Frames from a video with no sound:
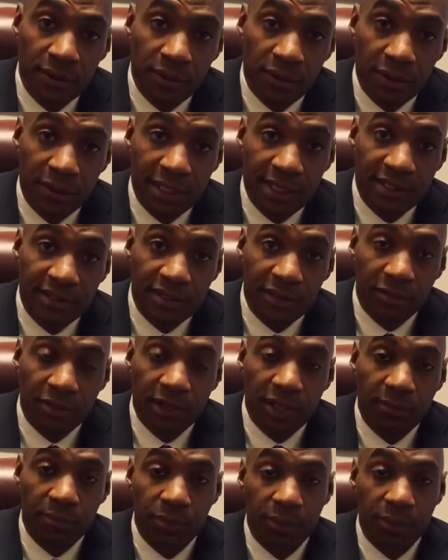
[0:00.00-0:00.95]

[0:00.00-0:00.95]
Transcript: on Instagram.